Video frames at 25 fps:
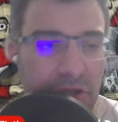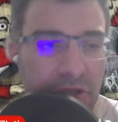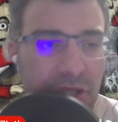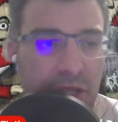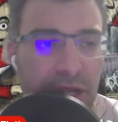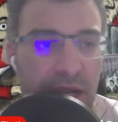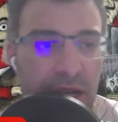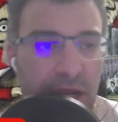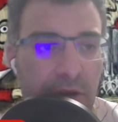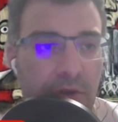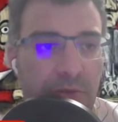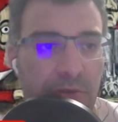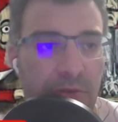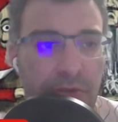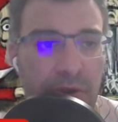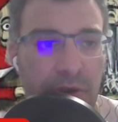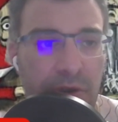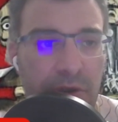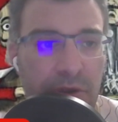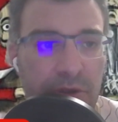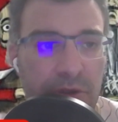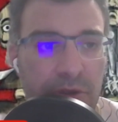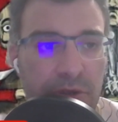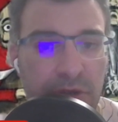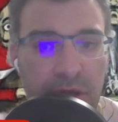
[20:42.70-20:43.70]
in
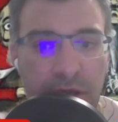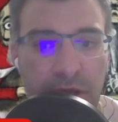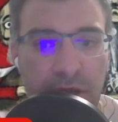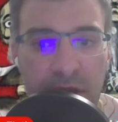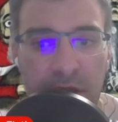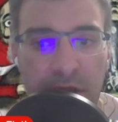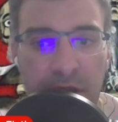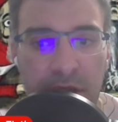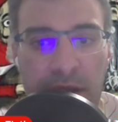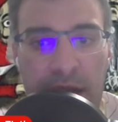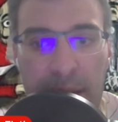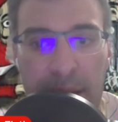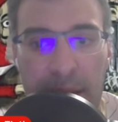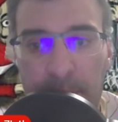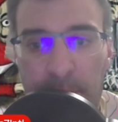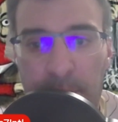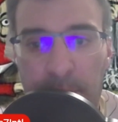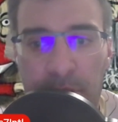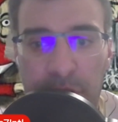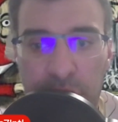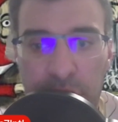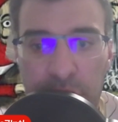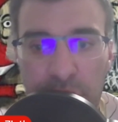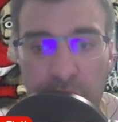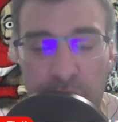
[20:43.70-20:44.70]
Leoforos. I'm
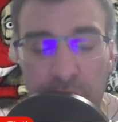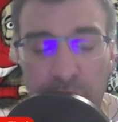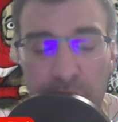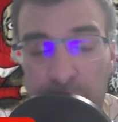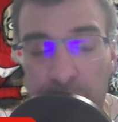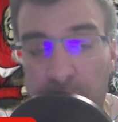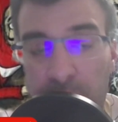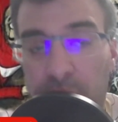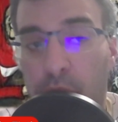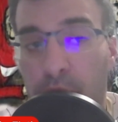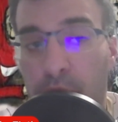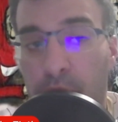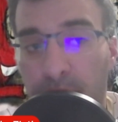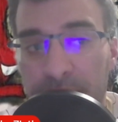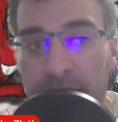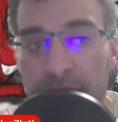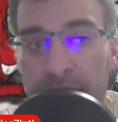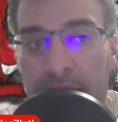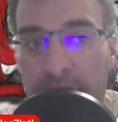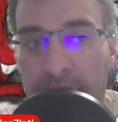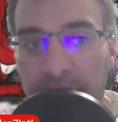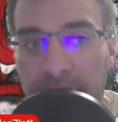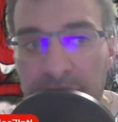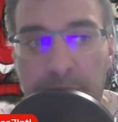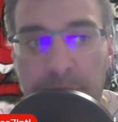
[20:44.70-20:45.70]
pretty sure they're going to
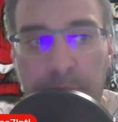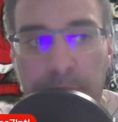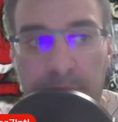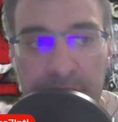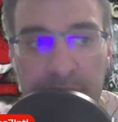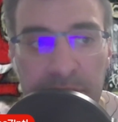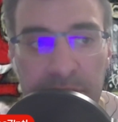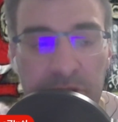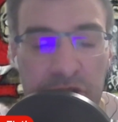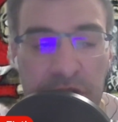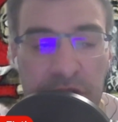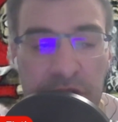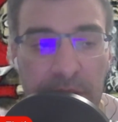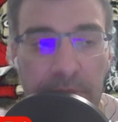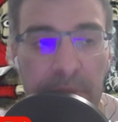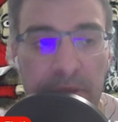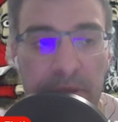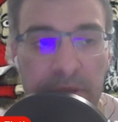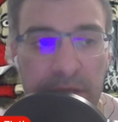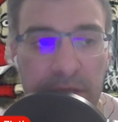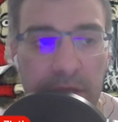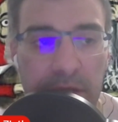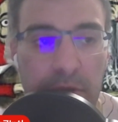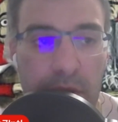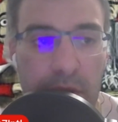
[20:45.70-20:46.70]
have to play their Champions
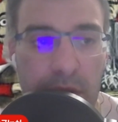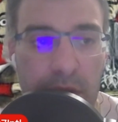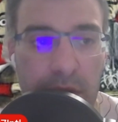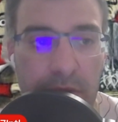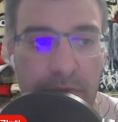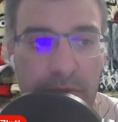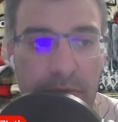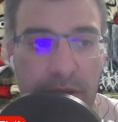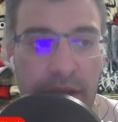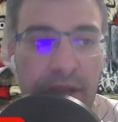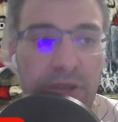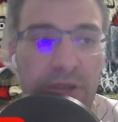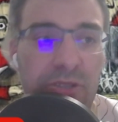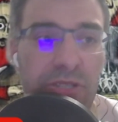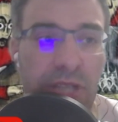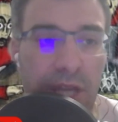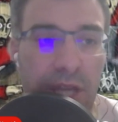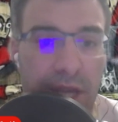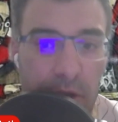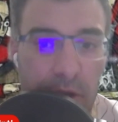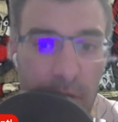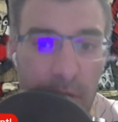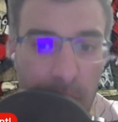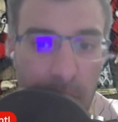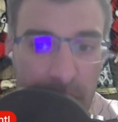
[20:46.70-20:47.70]
League qualifiers
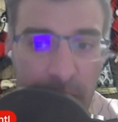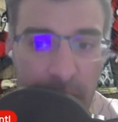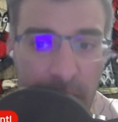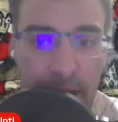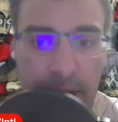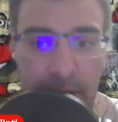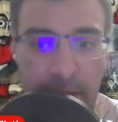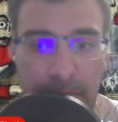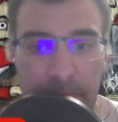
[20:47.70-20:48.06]
in Oaxaca.